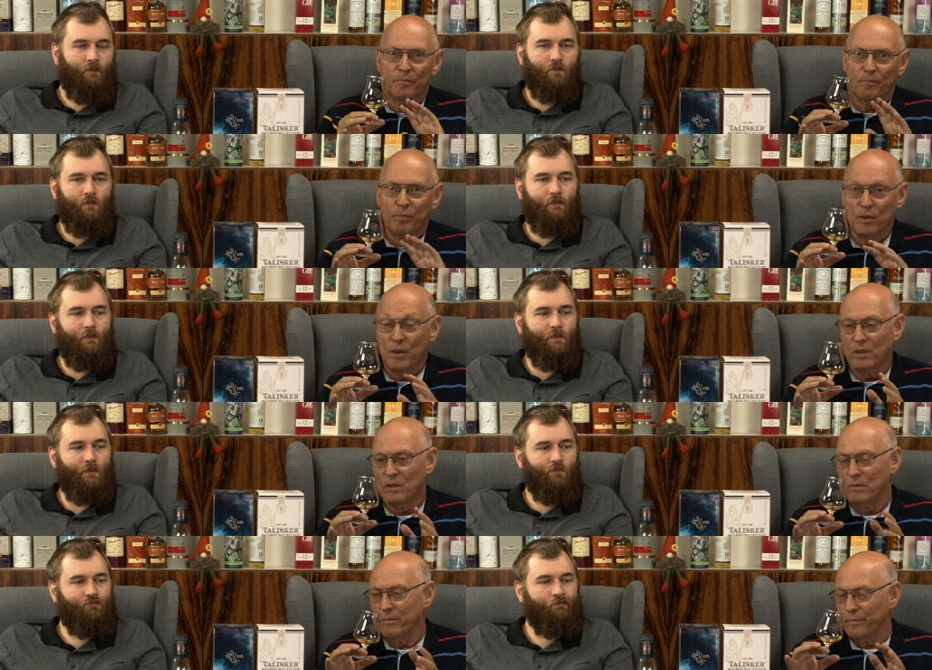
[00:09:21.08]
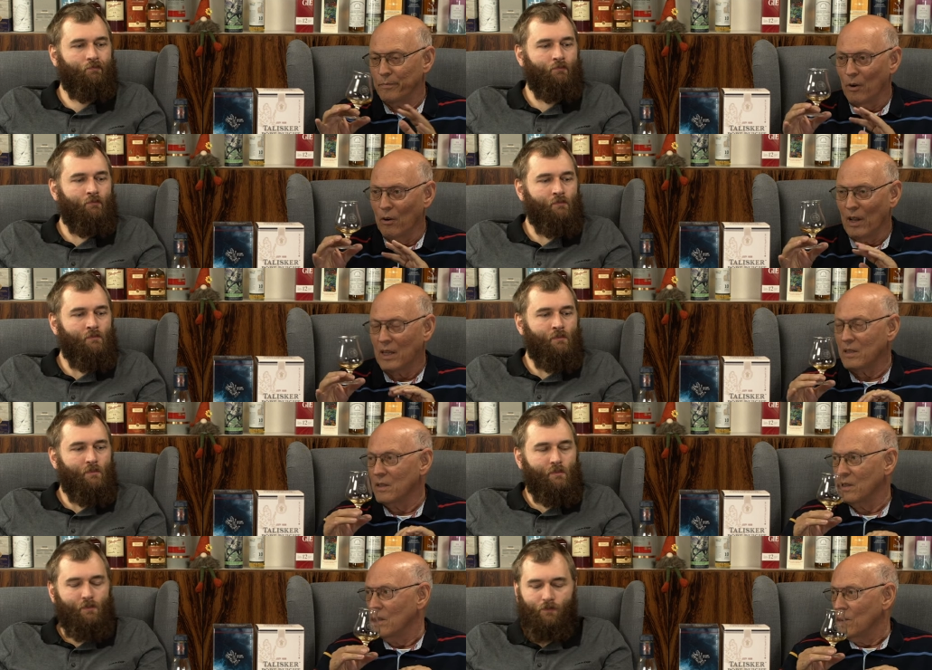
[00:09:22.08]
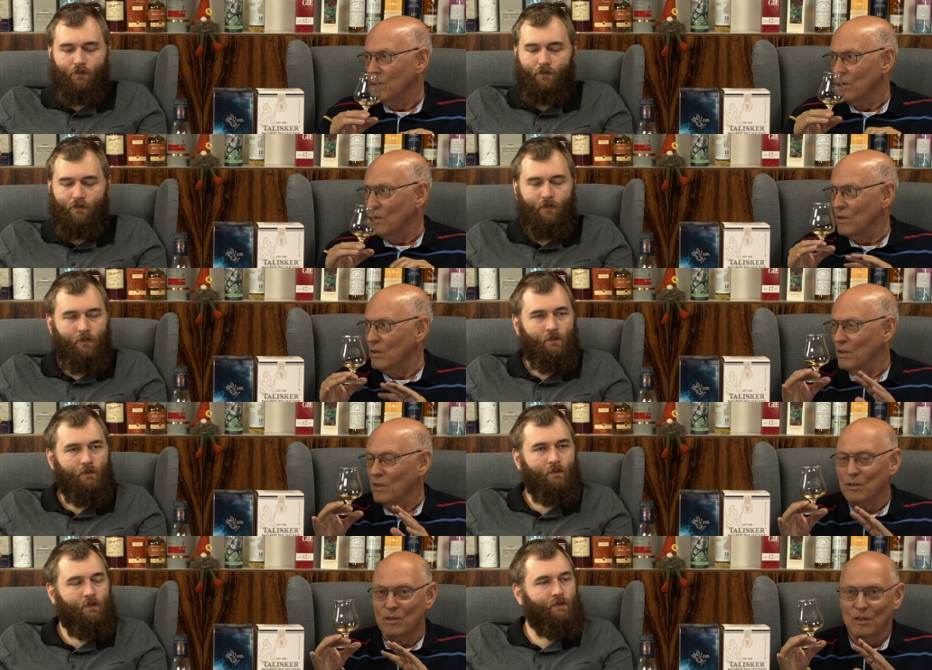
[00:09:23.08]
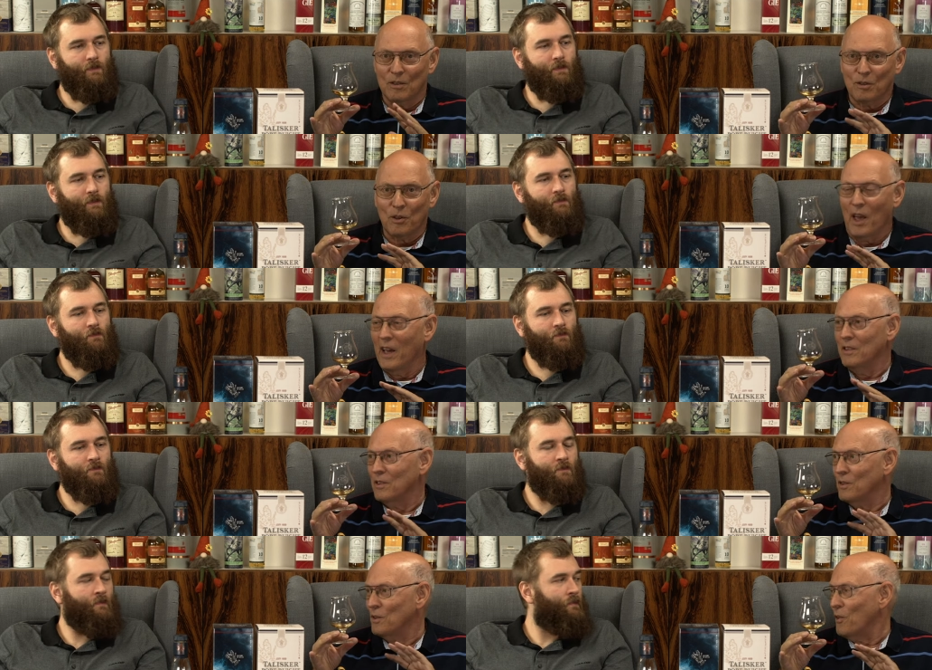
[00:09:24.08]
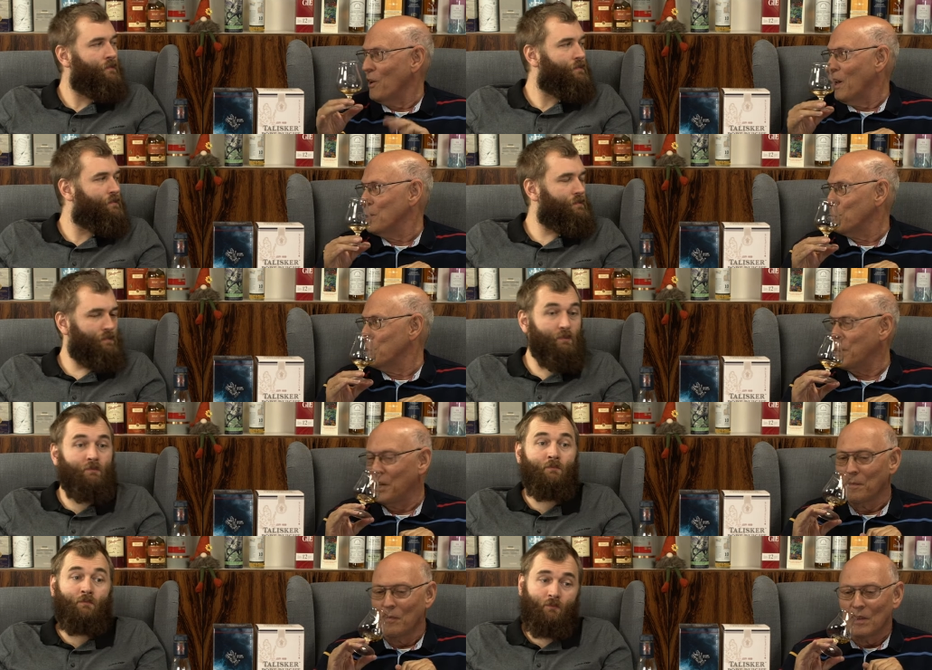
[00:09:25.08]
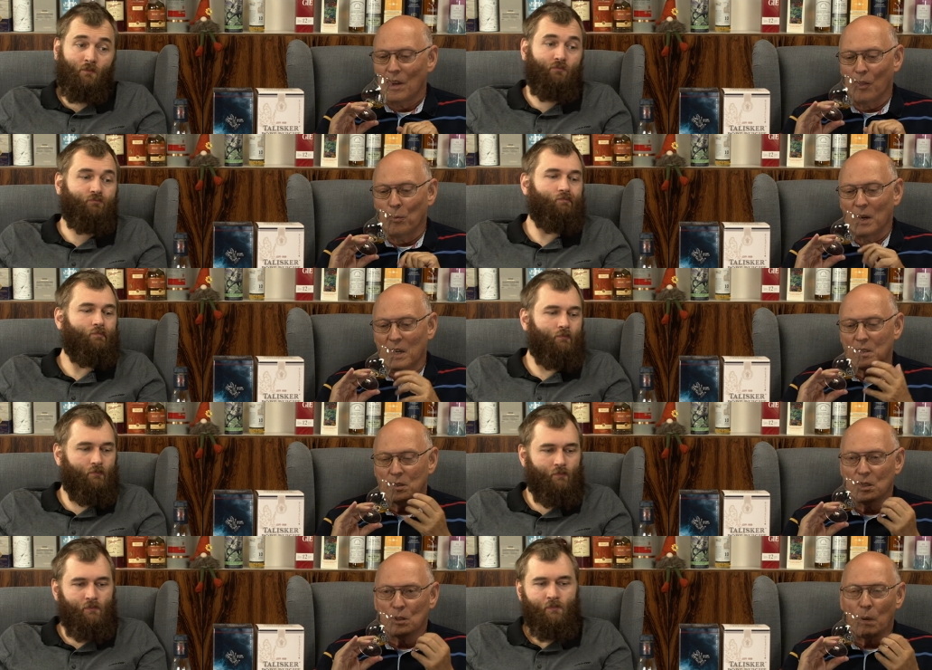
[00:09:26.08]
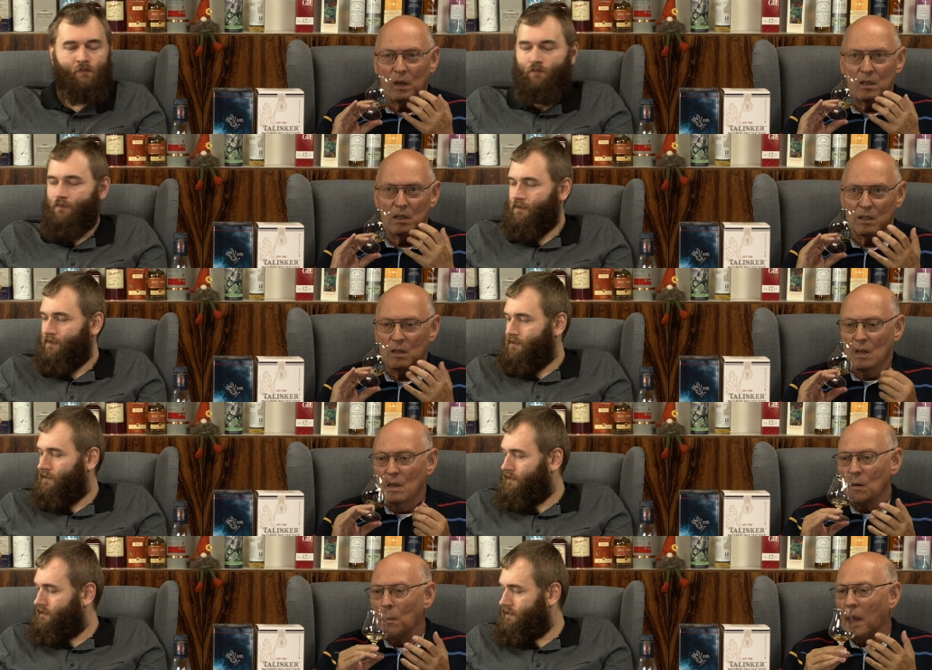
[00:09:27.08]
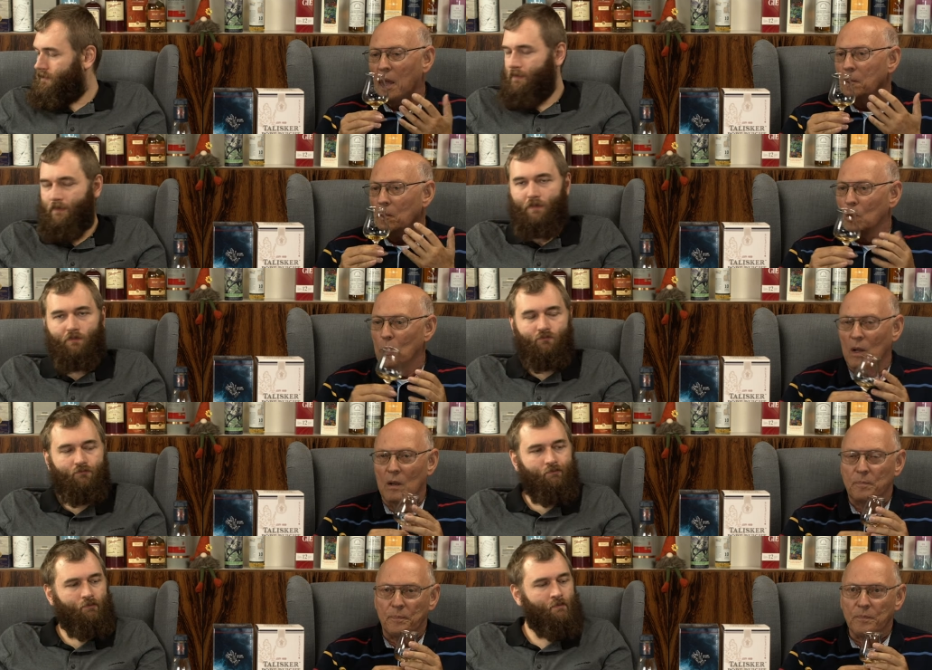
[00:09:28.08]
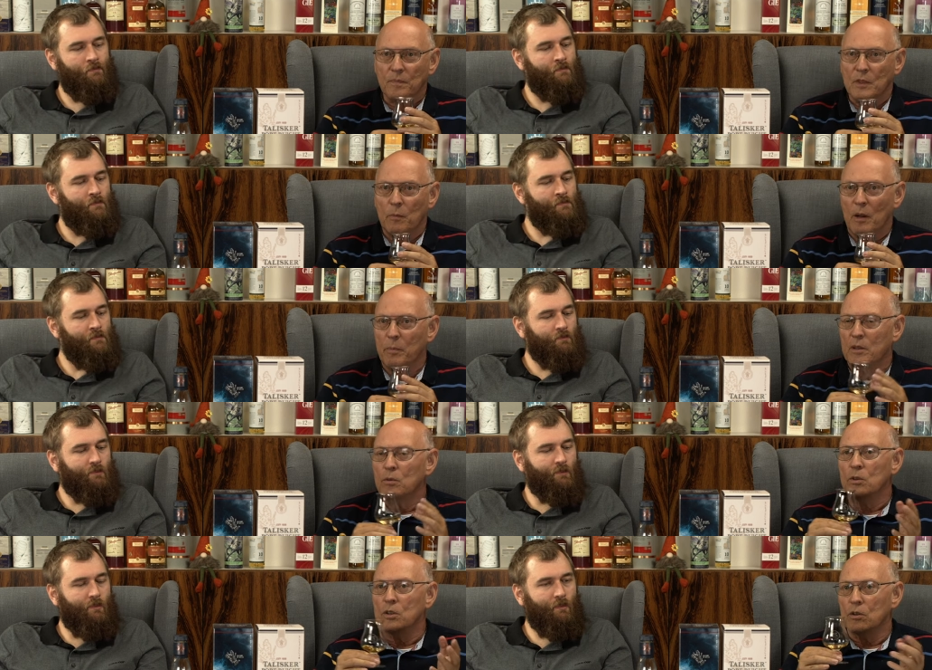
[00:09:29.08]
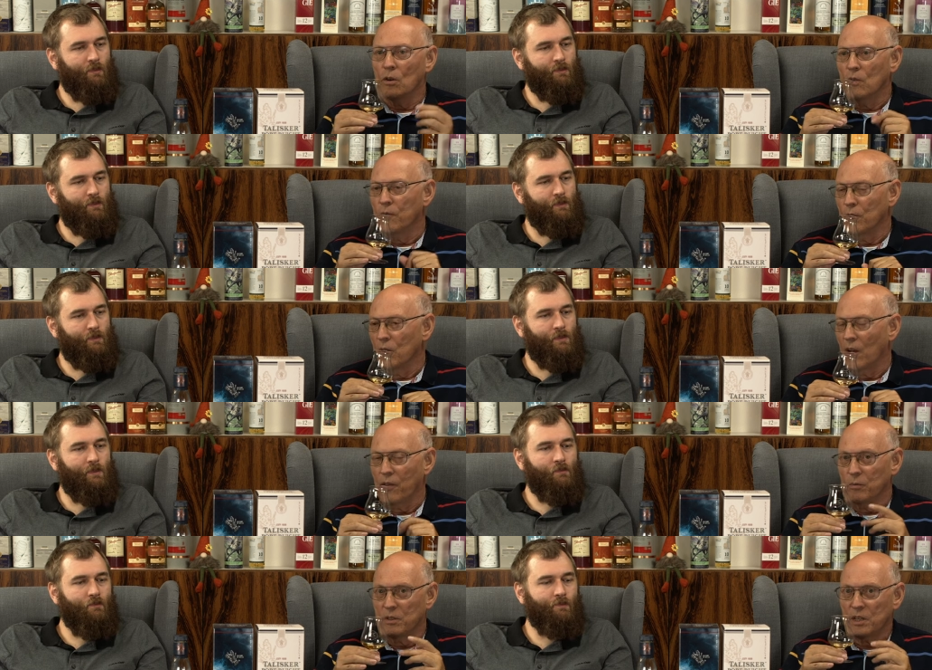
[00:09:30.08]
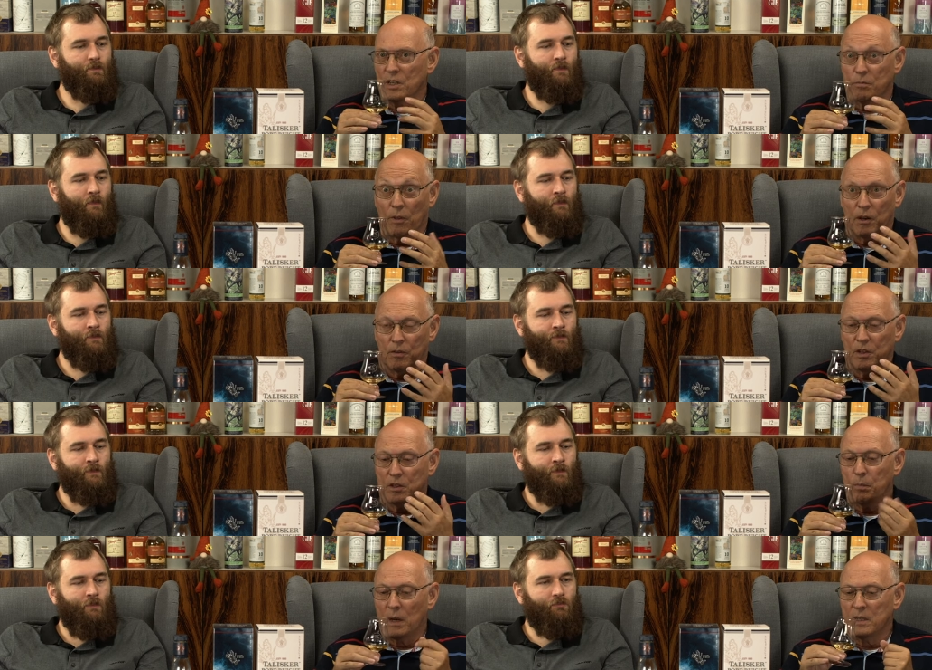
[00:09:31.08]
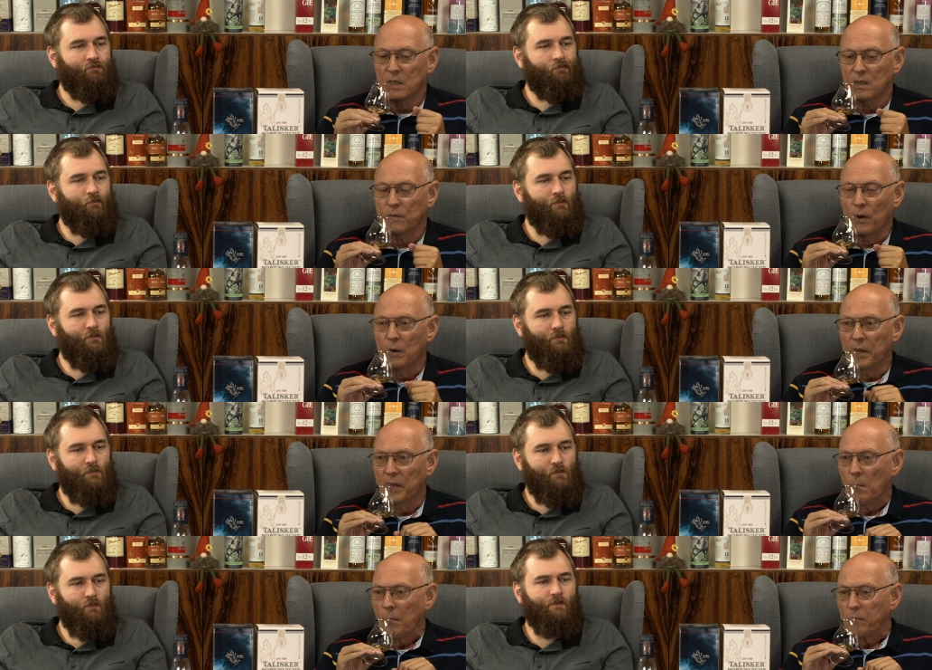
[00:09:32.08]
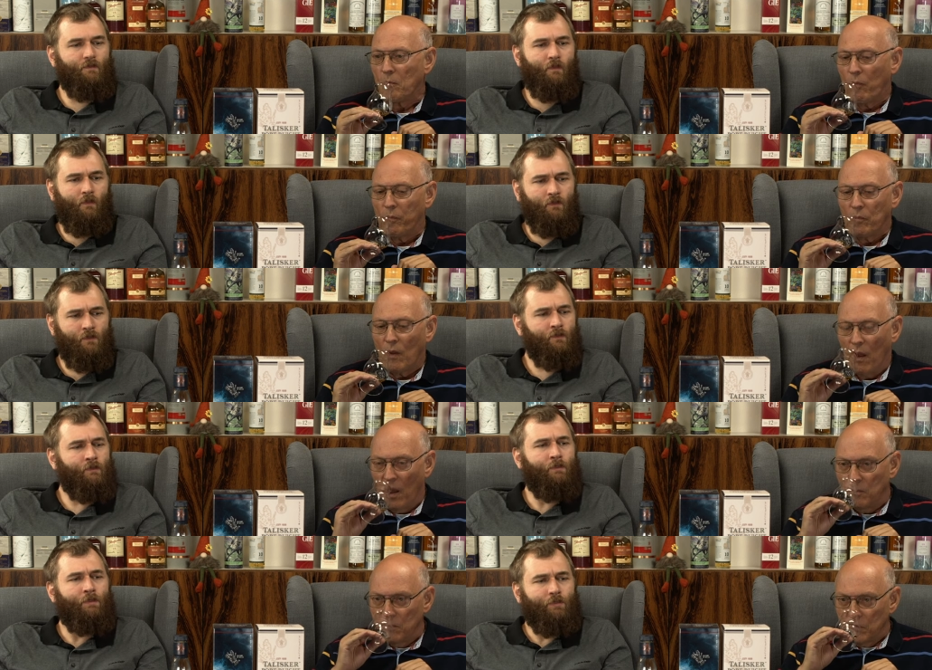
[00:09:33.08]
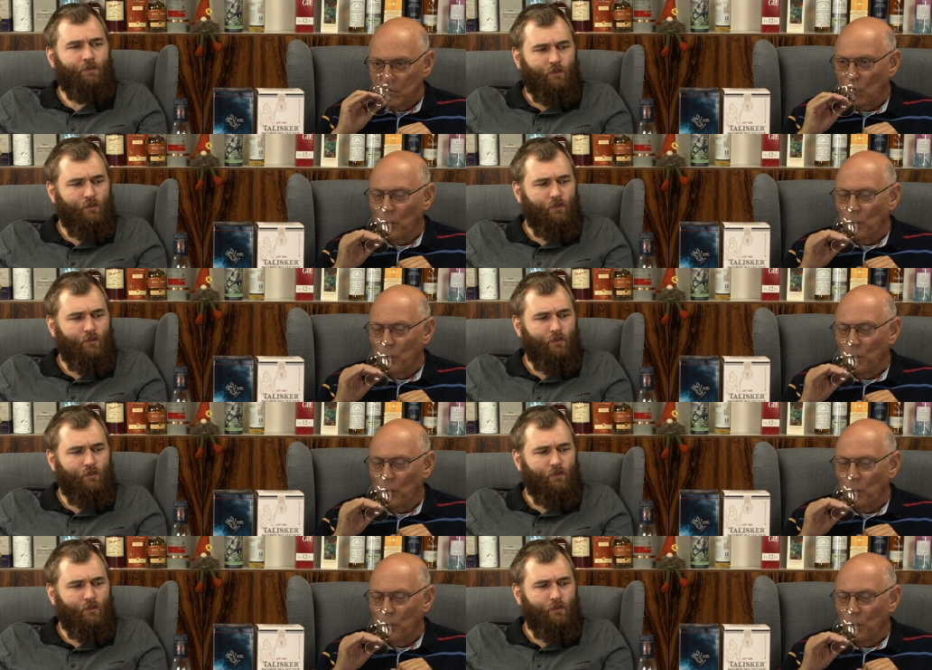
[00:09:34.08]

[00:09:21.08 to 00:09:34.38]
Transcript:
Speaker 1: put this more or less in to the end, to the last whiskey. Mm. Otherwise, this spiciness may, well, may be too strong for other whiskies without this spiciness following. Mm. Yeah. So